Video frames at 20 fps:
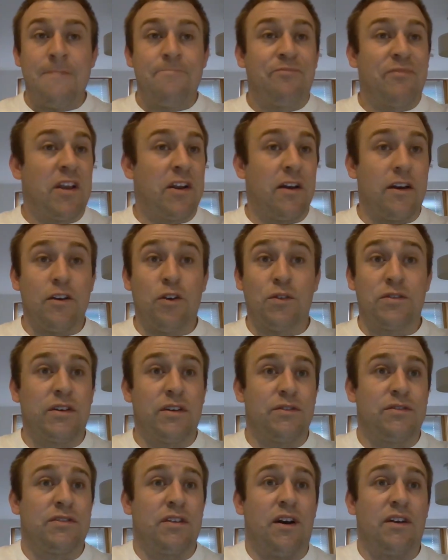And I
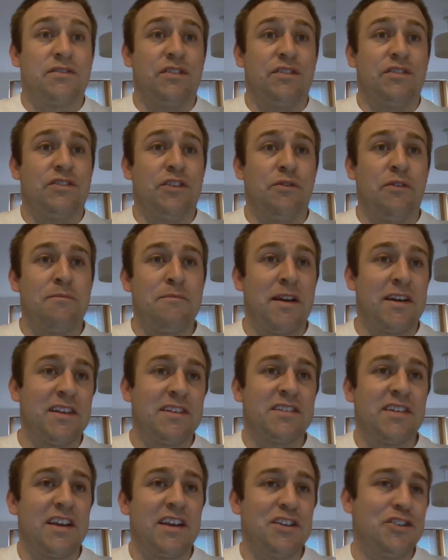also started doing
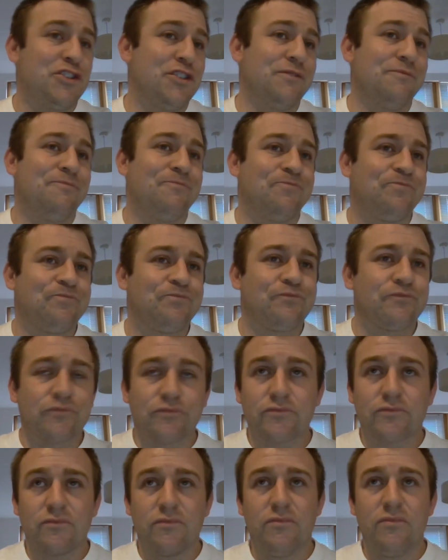meditation,
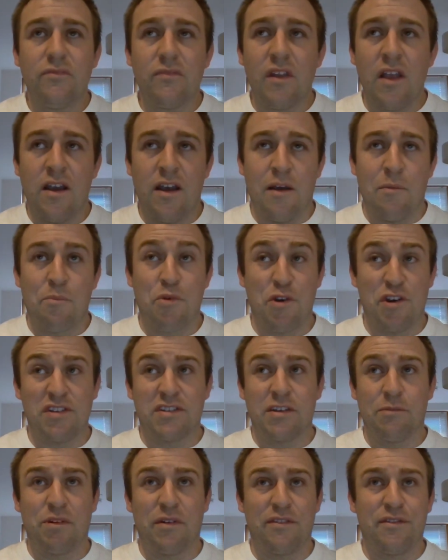
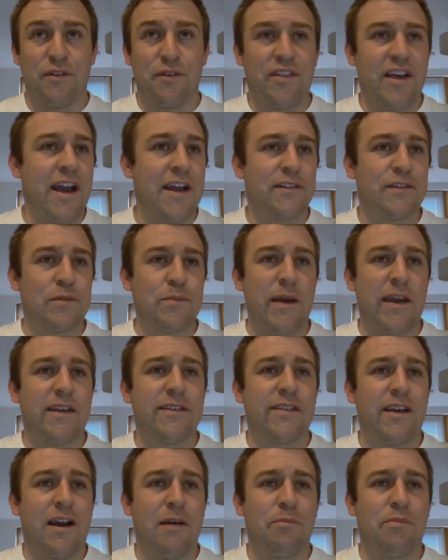principally through the
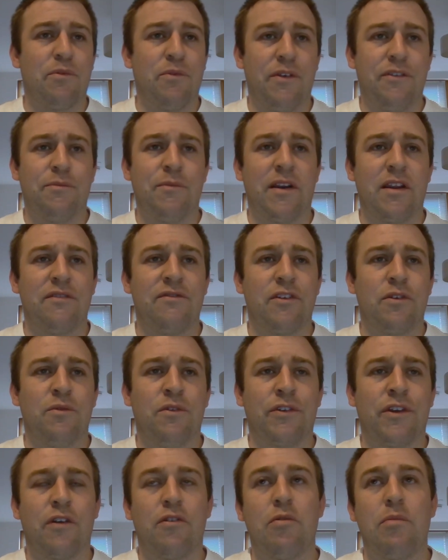Headspace app, which many of you
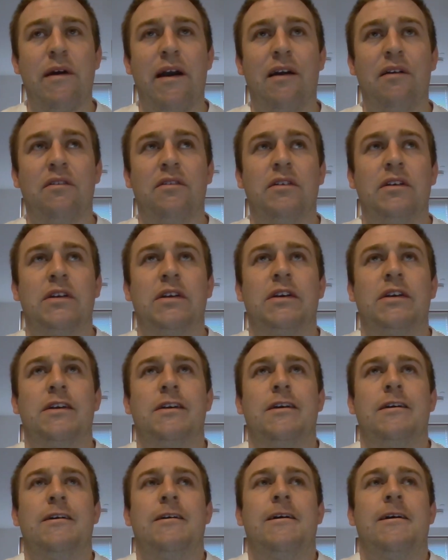will know about.
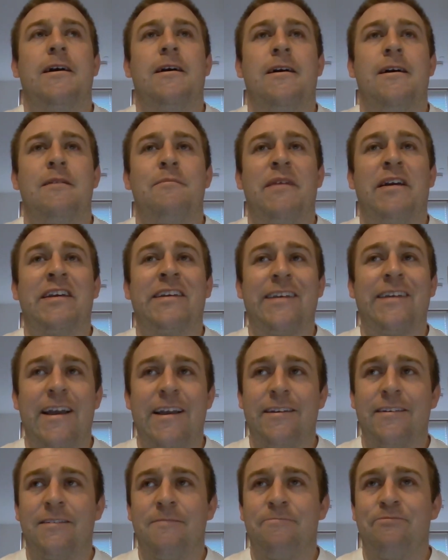
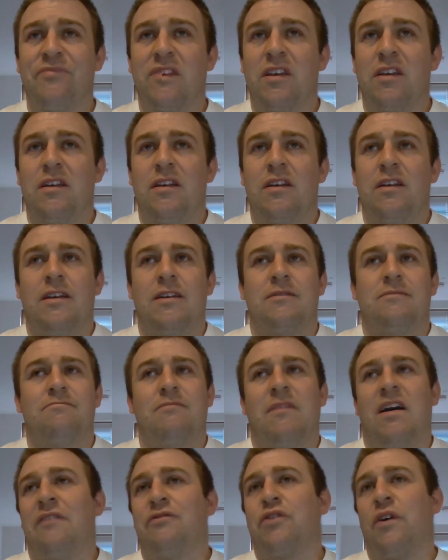Again,
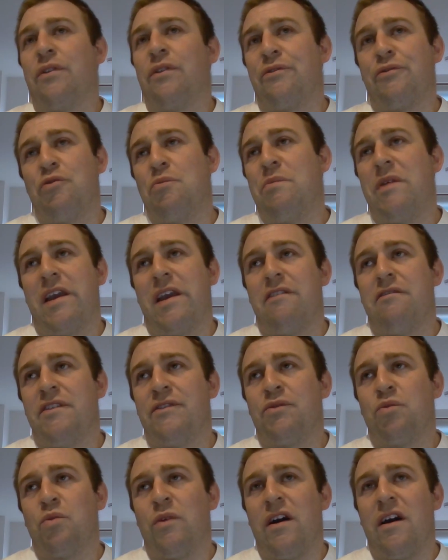I've gone through
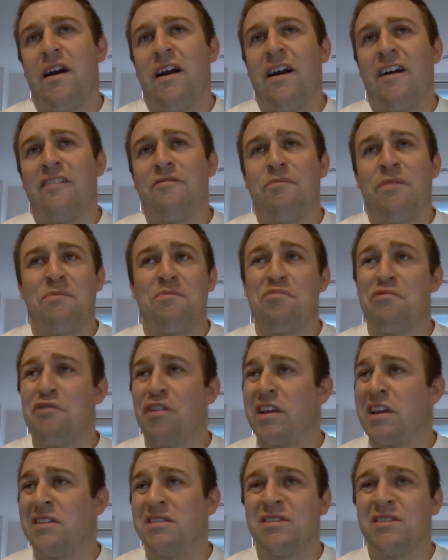periods where I've been
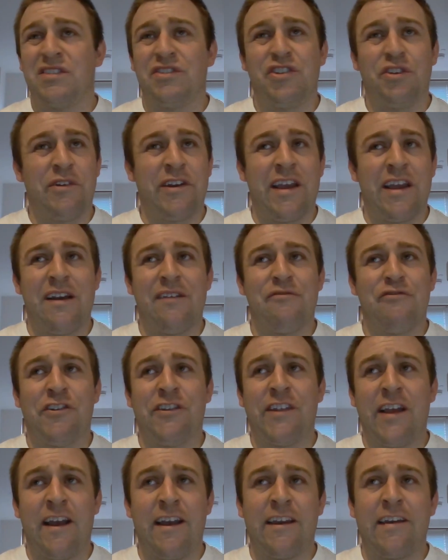brilliant at doing it every
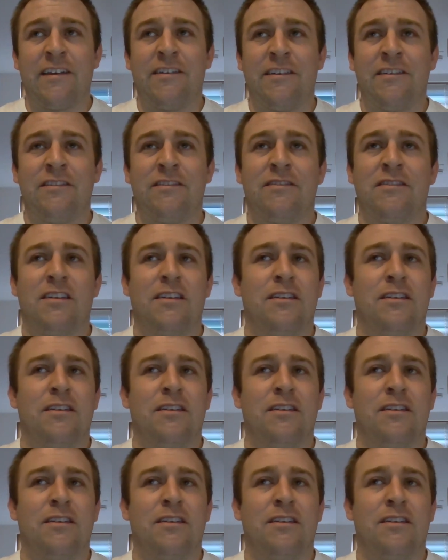day, and